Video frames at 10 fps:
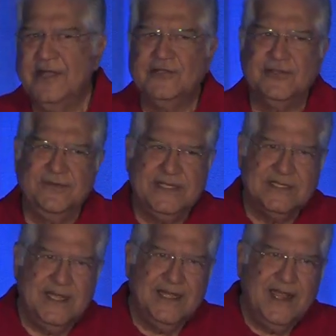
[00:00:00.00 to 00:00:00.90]
So we
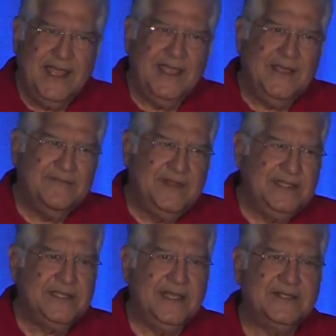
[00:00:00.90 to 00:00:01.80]
said, hey, if
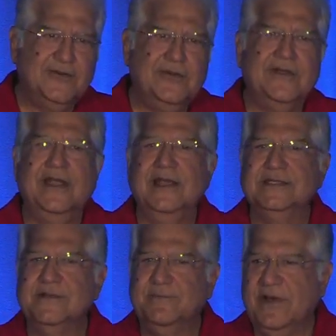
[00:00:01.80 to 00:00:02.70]
these guys don't
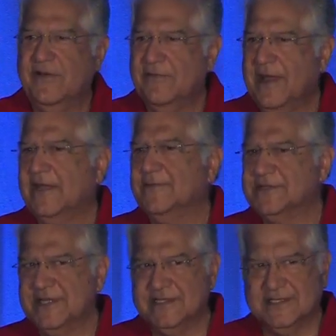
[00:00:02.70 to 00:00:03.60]
realize the power of
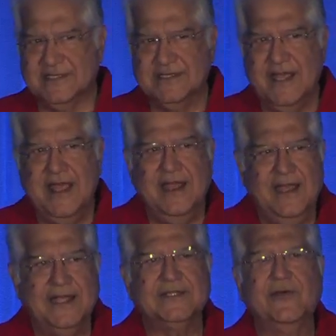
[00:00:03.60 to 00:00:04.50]
microprocessors,
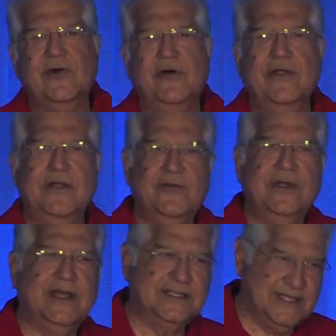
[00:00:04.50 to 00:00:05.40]
let's go out and do
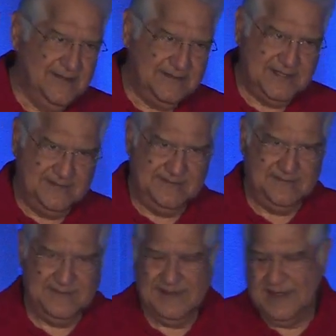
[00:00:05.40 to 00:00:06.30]
it ourselves.
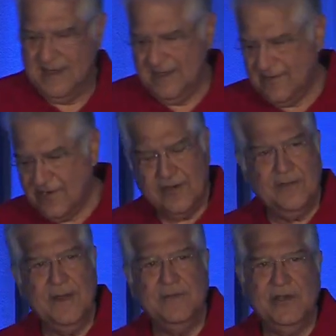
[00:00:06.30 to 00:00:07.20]
Now, we've got to
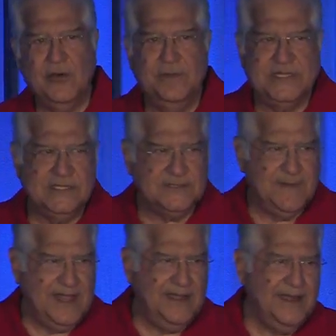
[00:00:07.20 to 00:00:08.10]
remember, no business
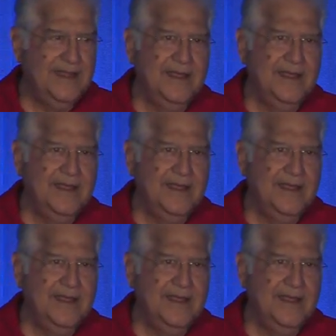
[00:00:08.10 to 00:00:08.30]
plan,